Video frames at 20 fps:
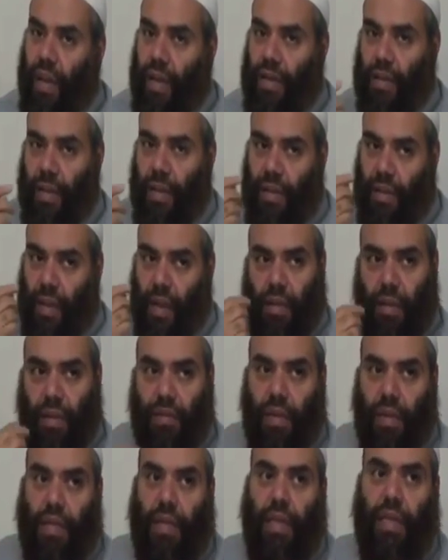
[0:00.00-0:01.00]
as a result
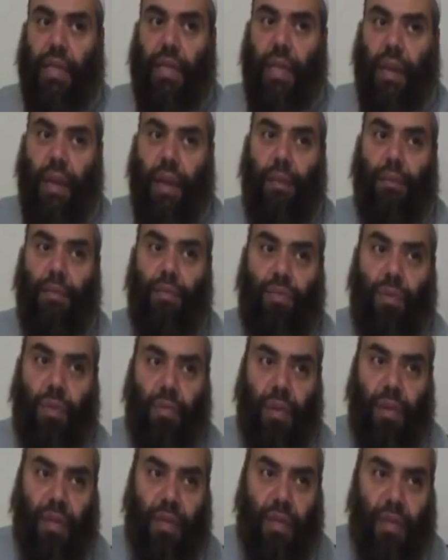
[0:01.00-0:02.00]
of the tears that comes
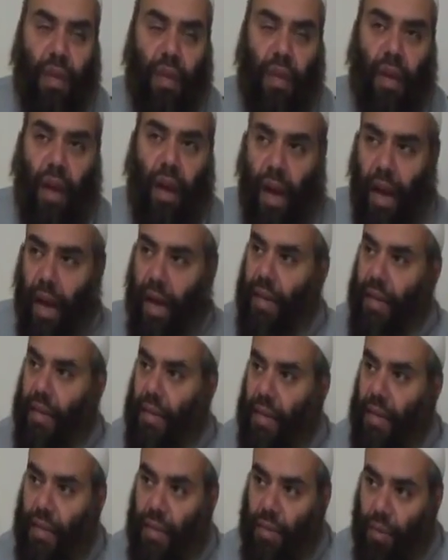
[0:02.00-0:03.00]
from his
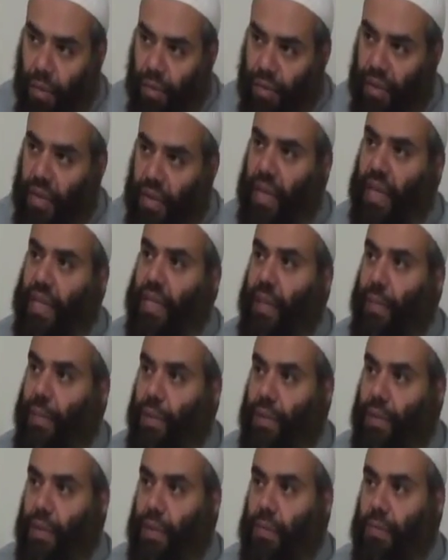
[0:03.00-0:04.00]
eyes. It overtakes the
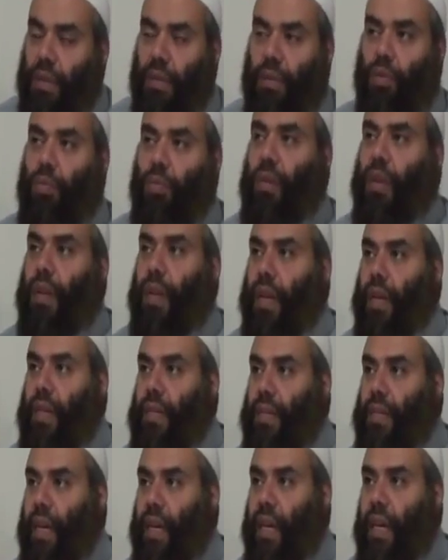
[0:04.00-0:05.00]
person. But nobody
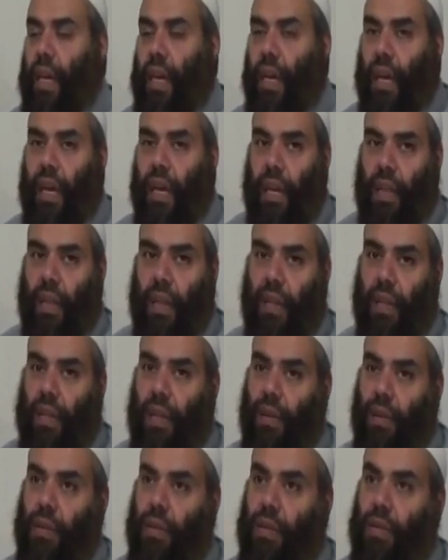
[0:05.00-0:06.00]
can say that
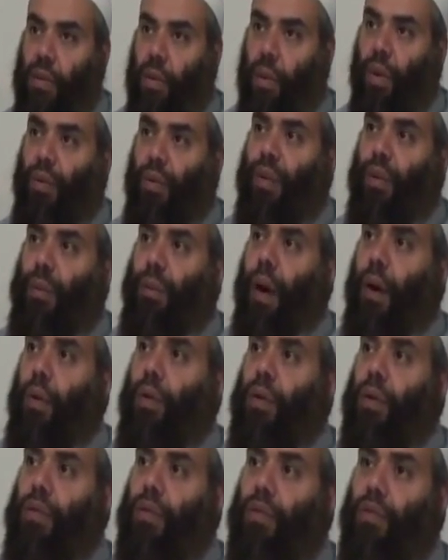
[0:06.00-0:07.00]
he was
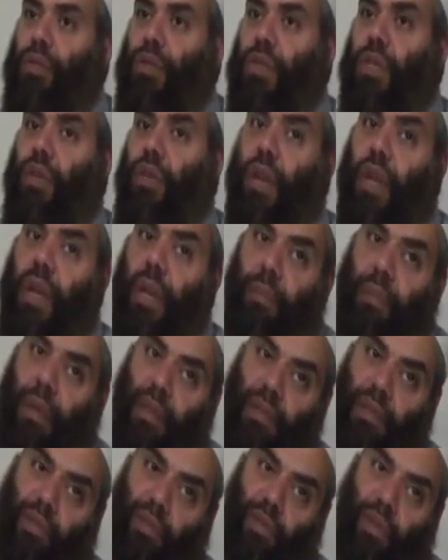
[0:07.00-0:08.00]
overpowered to scream
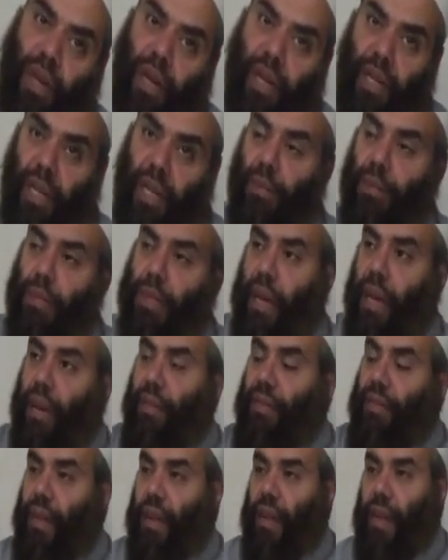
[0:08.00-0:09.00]
and to hit
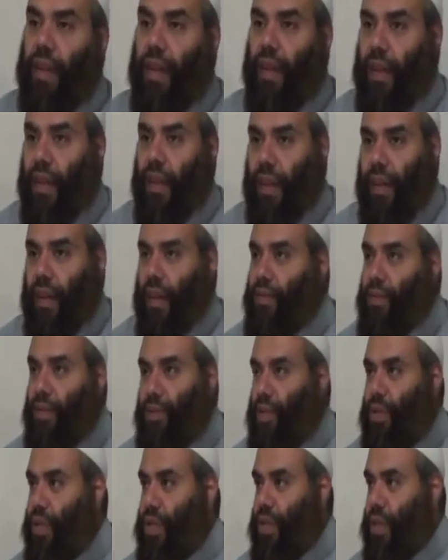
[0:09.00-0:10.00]
himself. And there's
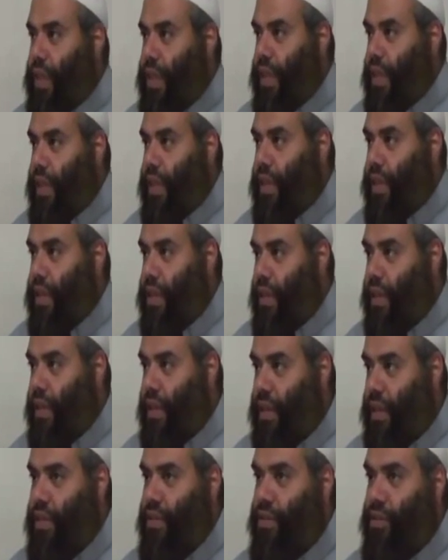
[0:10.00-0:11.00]
no such a thing.
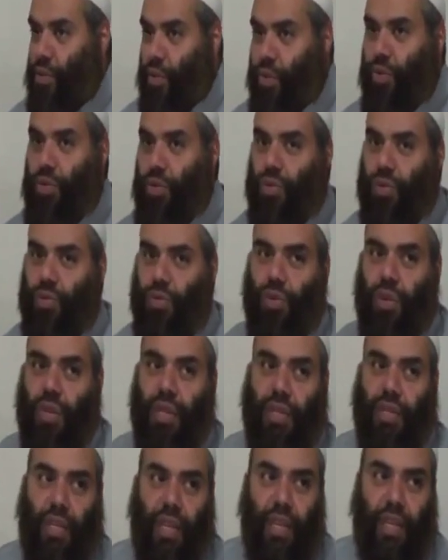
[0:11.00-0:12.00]
He chose to do
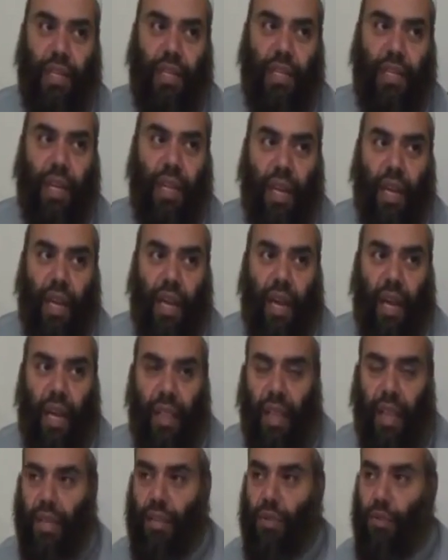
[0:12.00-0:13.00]
these things,
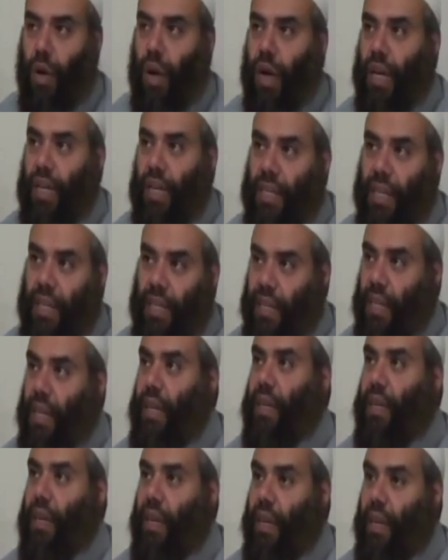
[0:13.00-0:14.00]
and that's why it's a
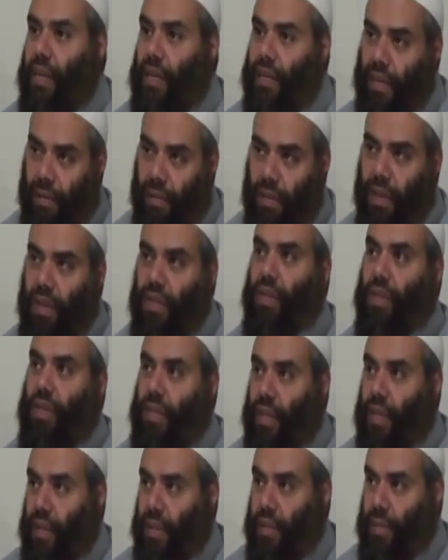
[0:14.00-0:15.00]
sin. It's a major
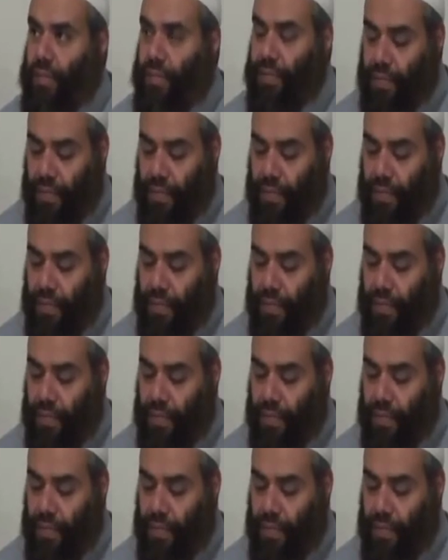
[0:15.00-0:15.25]
sin.